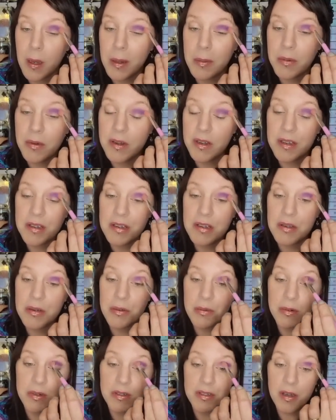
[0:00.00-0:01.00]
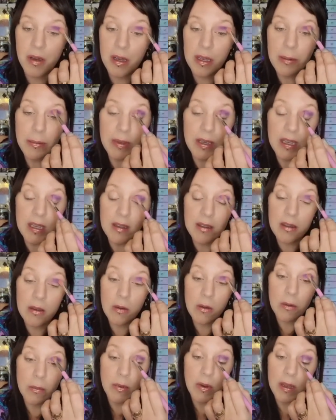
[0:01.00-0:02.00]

I'm not actually sure what type he's got,